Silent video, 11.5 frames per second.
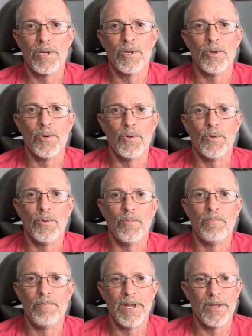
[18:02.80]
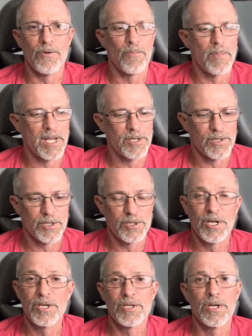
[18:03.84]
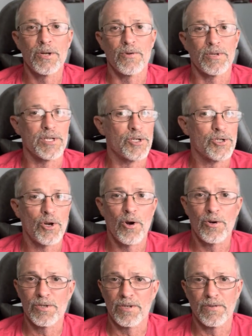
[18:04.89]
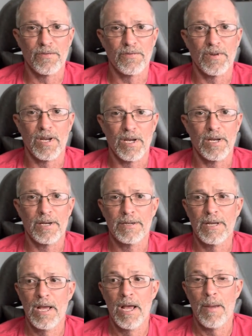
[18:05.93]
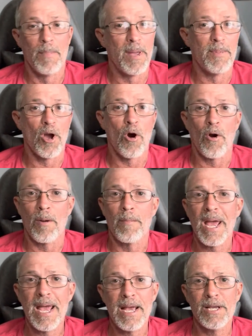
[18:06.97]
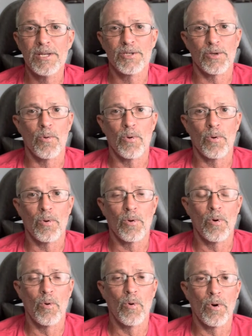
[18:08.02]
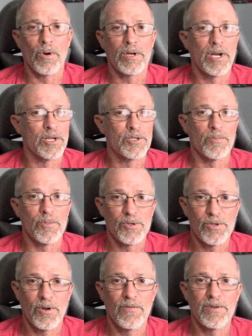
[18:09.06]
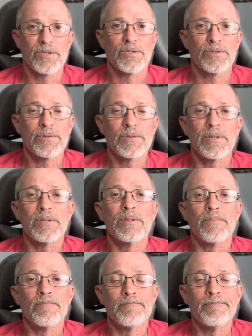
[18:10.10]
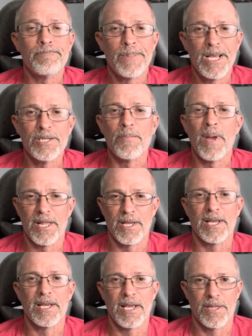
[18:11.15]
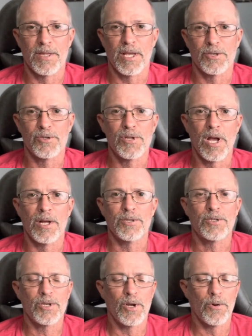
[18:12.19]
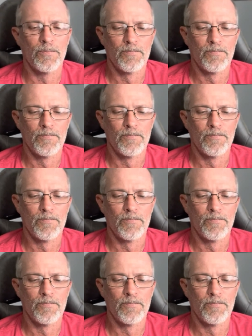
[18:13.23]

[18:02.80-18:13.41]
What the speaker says: who either makes decision or is in charge of maybe RMAs or customer service. He's a man that can get things done. So